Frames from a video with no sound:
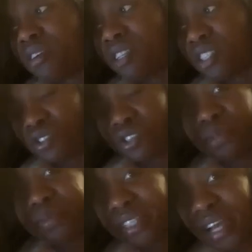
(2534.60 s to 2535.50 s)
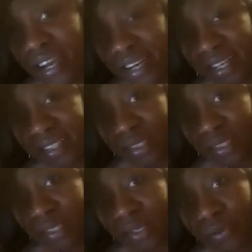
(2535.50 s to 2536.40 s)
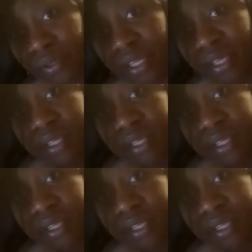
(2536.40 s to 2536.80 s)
relationship in Ireland. Okay,